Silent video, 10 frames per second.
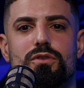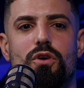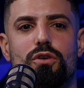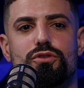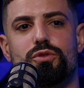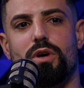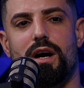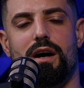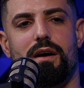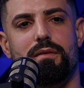go to
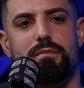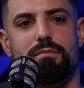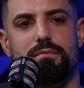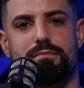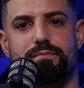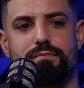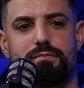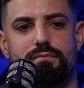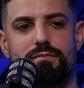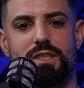a
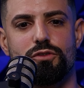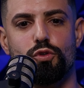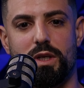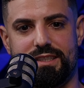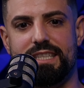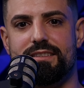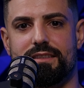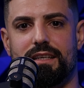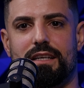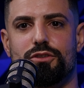to a
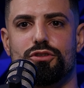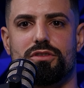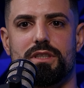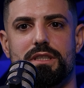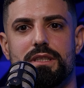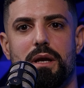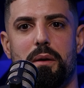system and you see